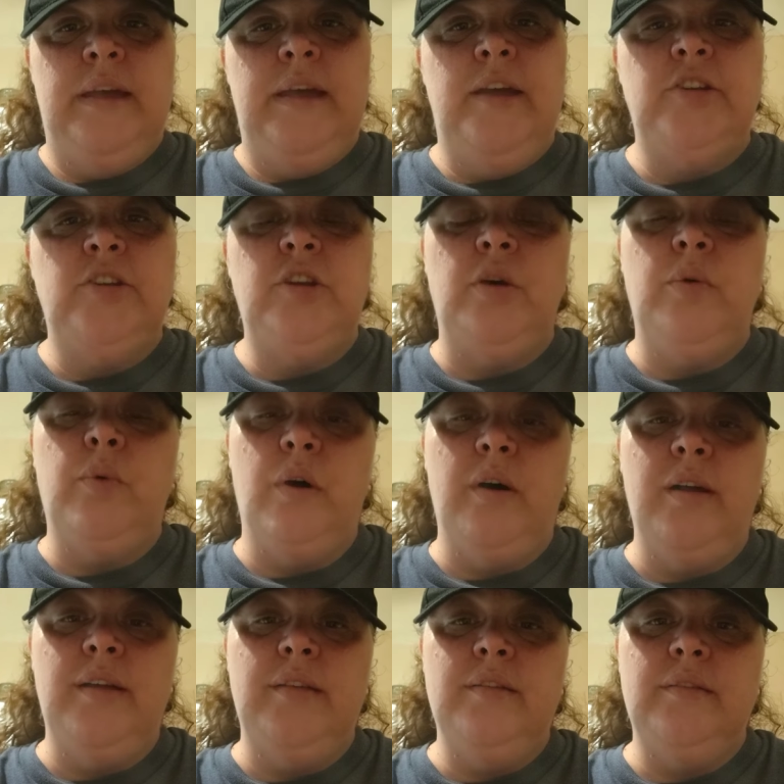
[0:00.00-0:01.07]
And you know
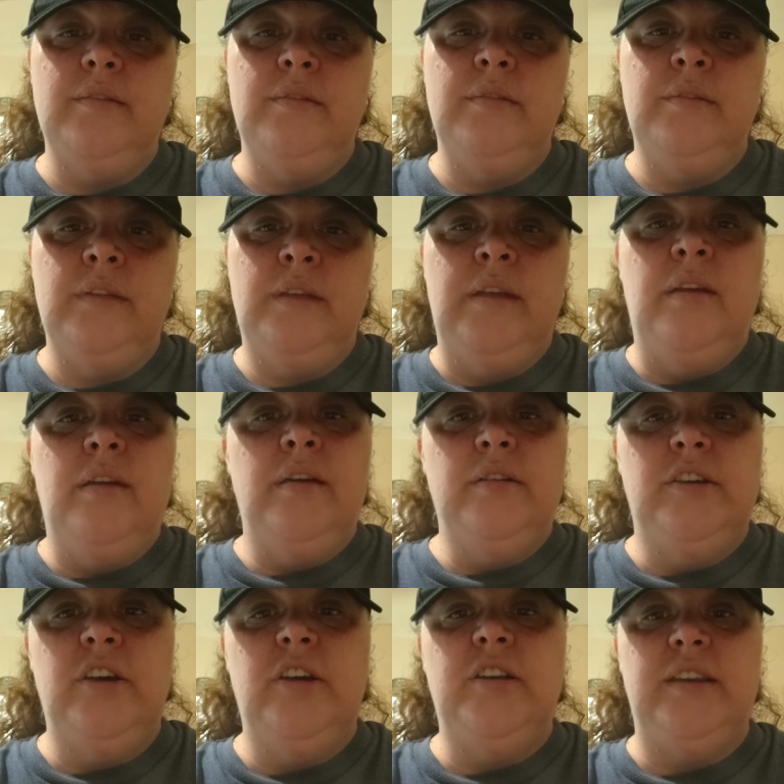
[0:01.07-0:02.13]
what?
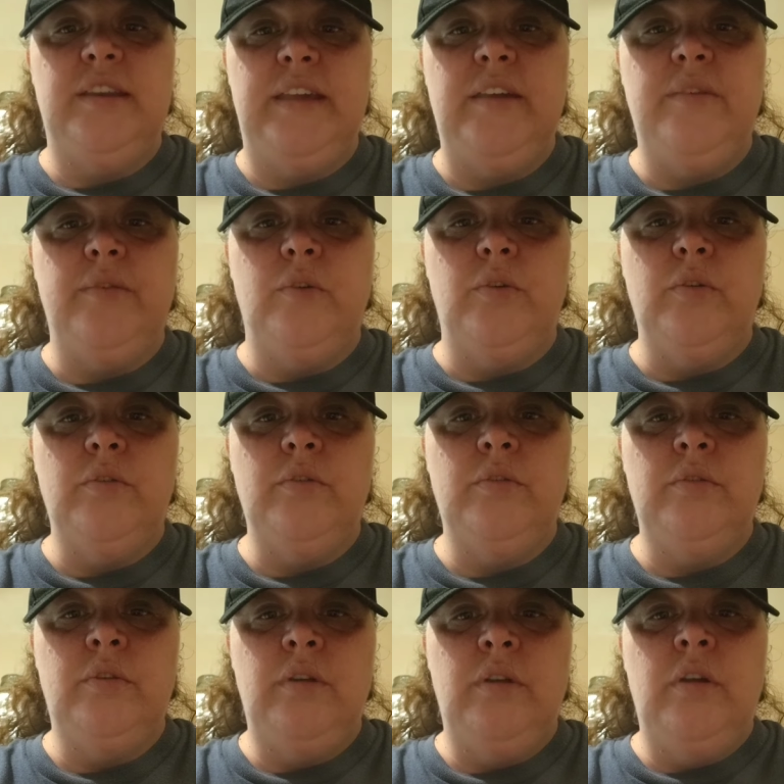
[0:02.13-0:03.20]
Good and evil
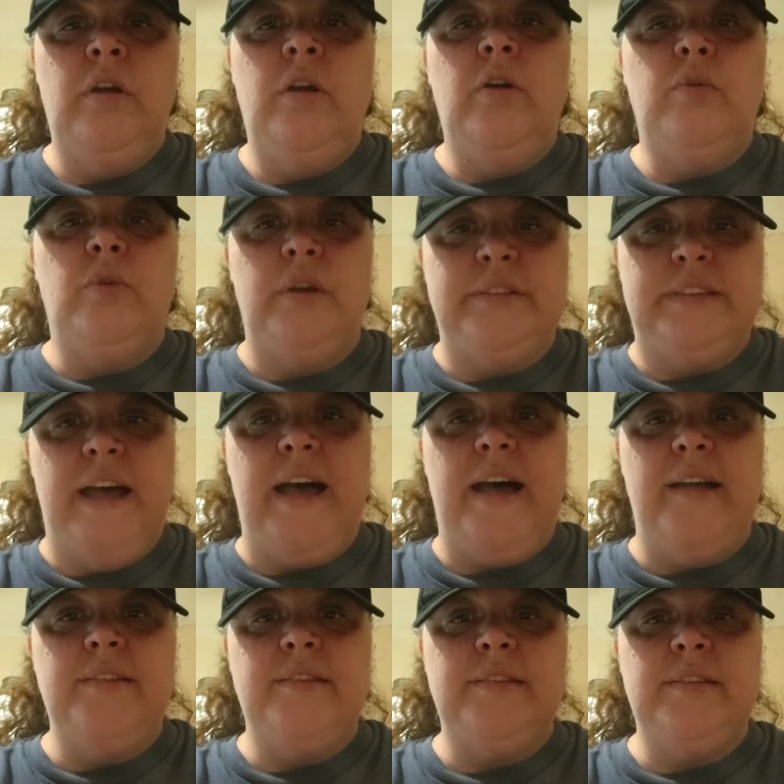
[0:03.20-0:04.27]

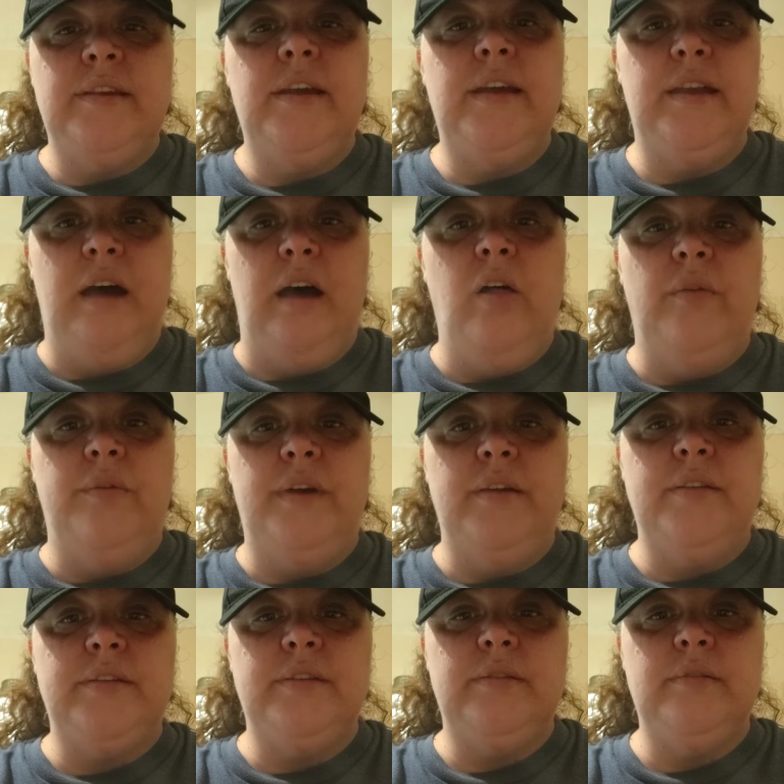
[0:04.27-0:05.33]
resides in all of
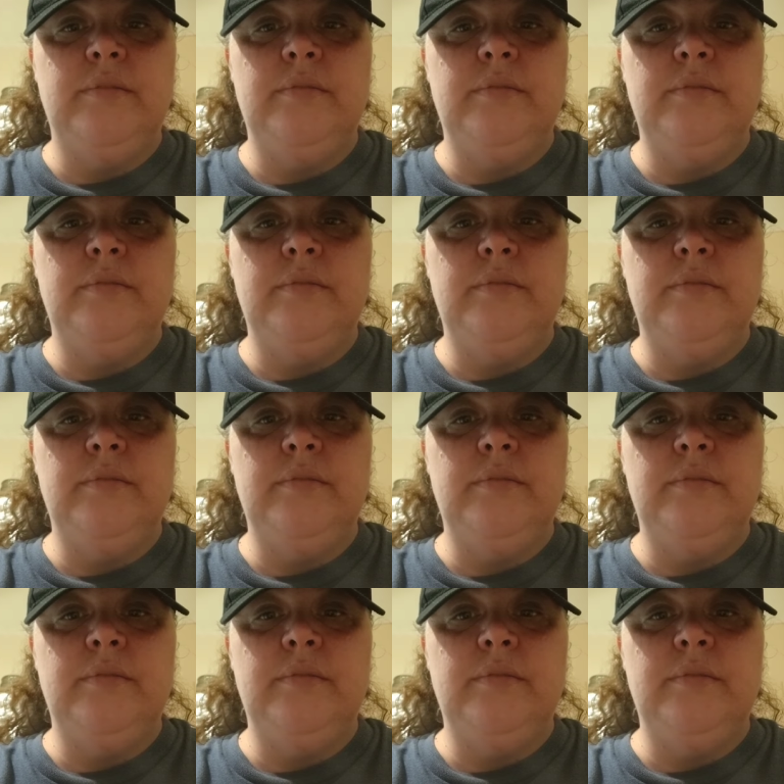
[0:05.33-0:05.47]
us.